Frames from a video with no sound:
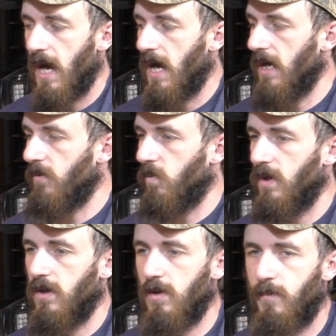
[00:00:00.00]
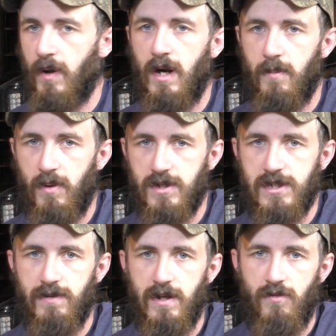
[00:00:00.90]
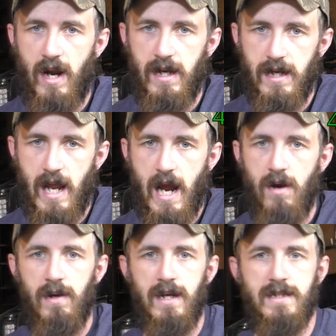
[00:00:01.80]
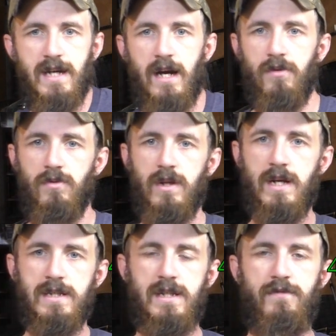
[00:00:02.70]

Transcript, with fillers: I will put it up on screen right now, an entire list.